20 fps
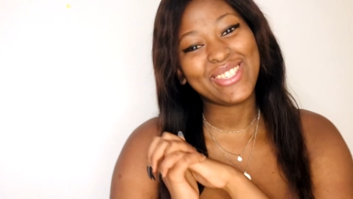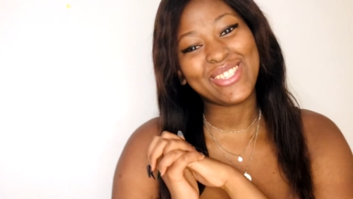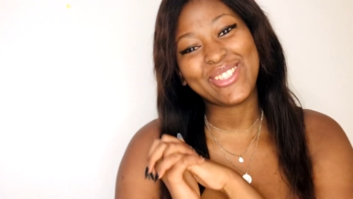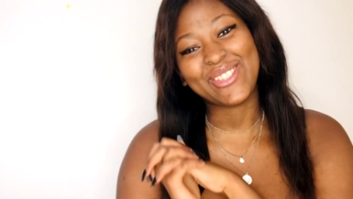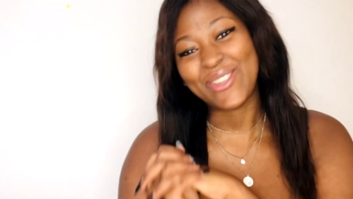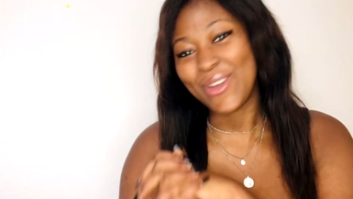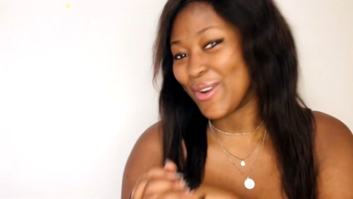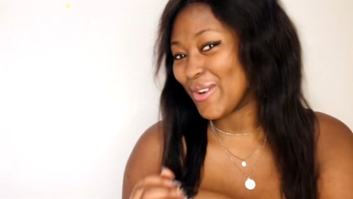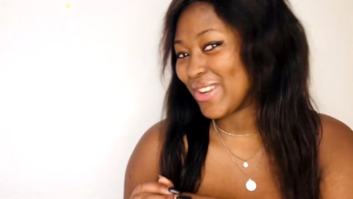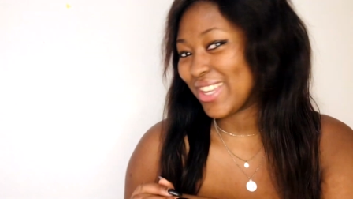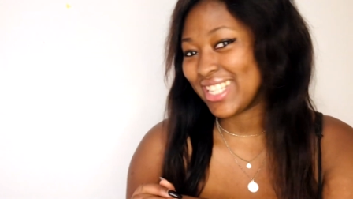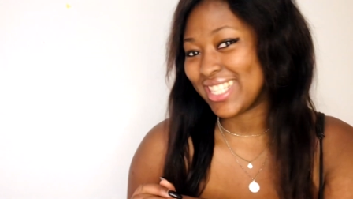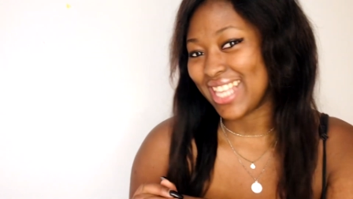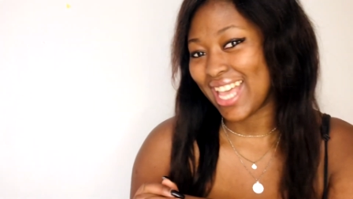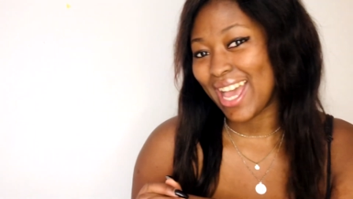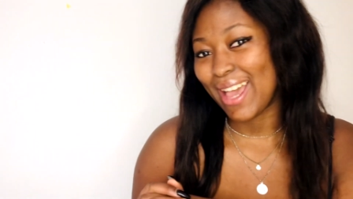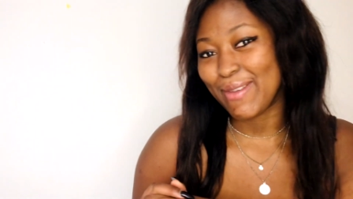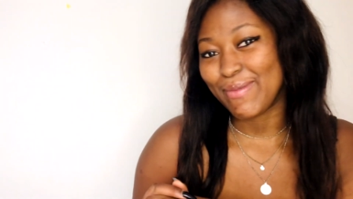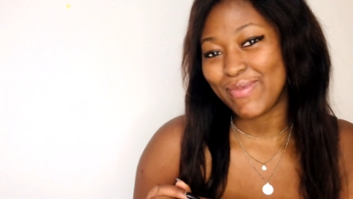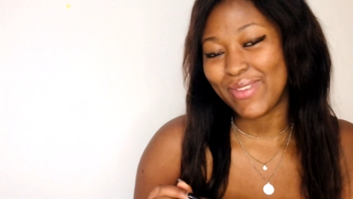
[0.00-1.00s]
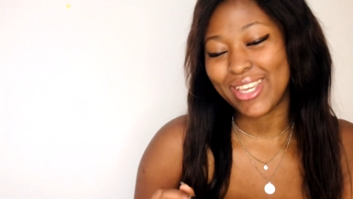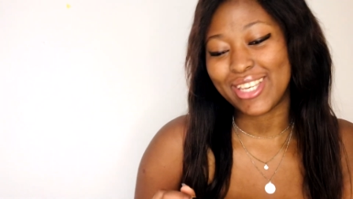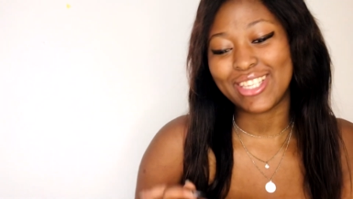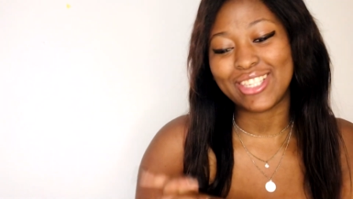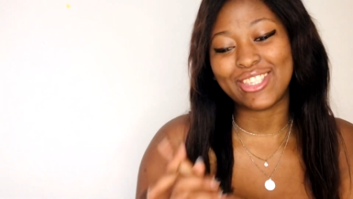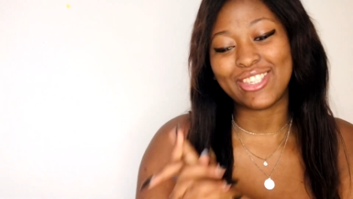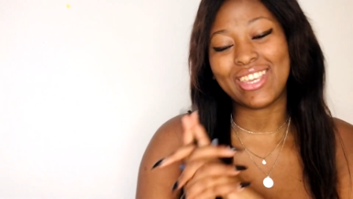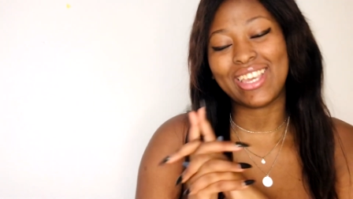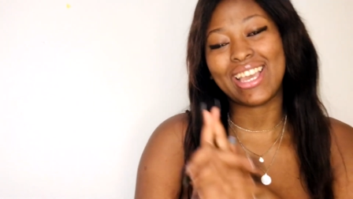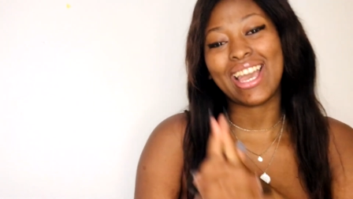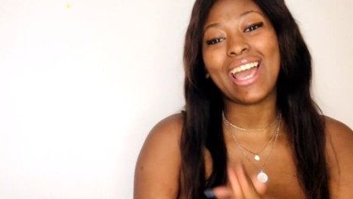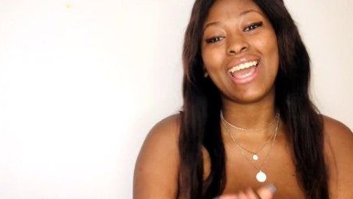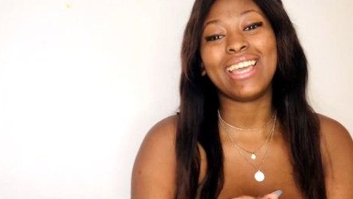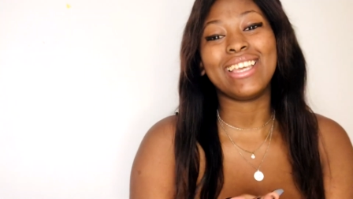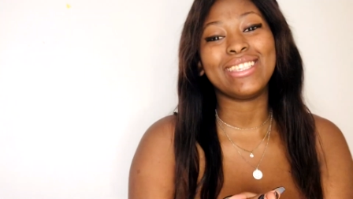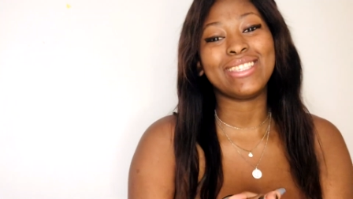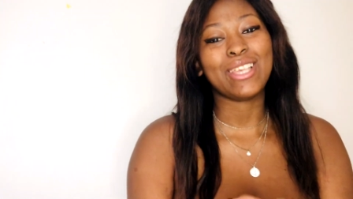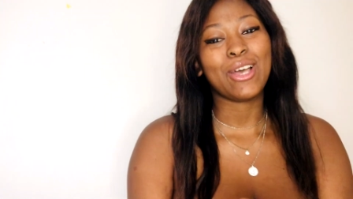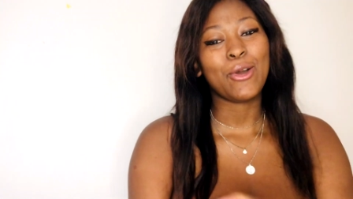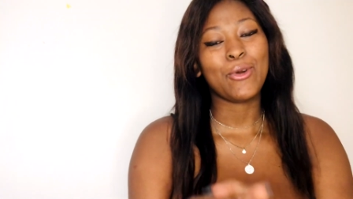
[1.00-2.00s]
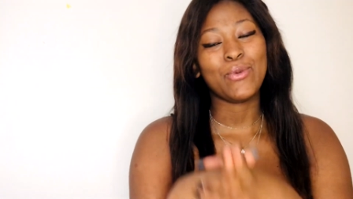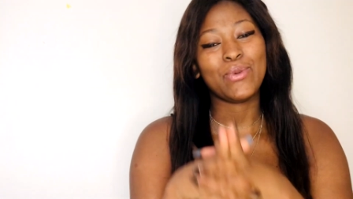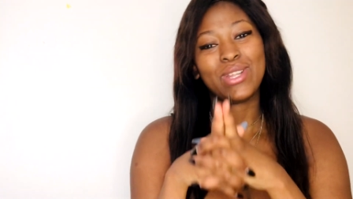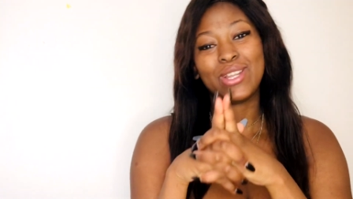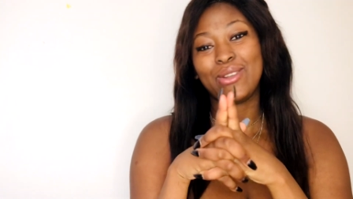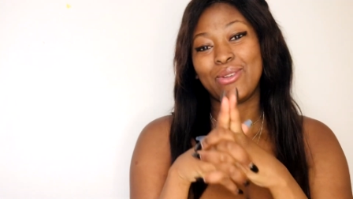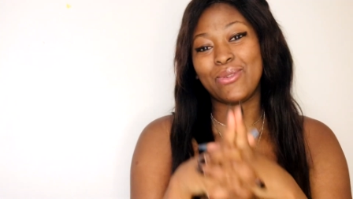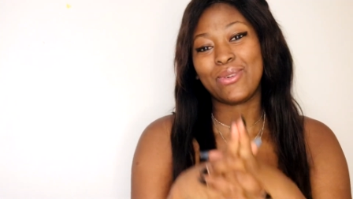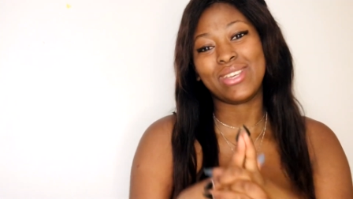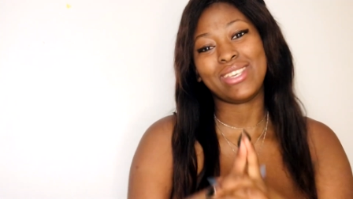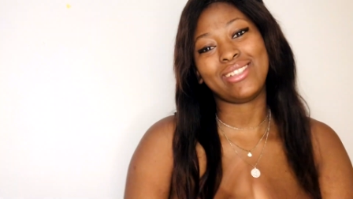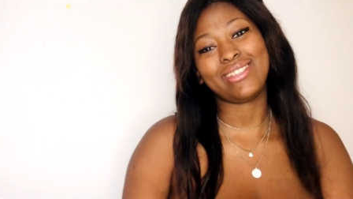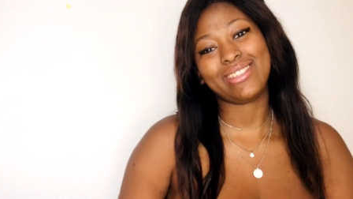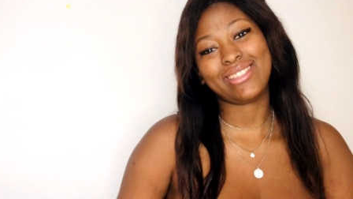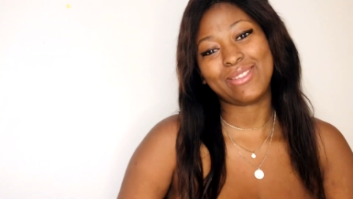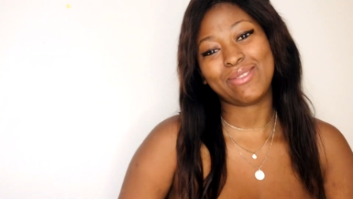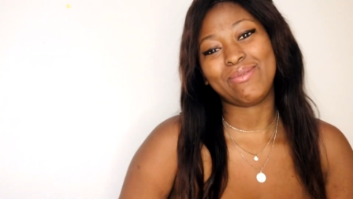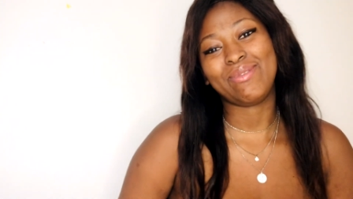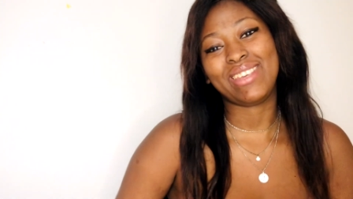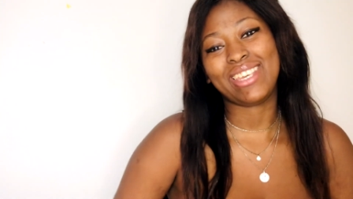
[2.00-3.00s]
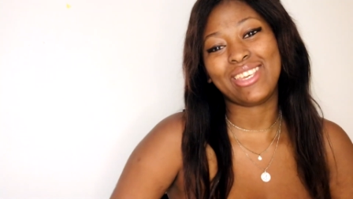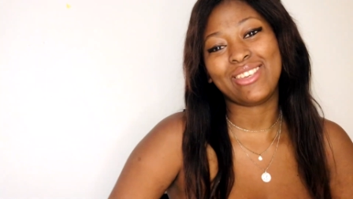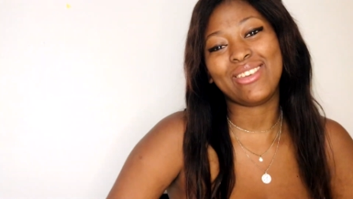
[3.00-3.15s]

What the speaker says: story time because you guys were loyal to me.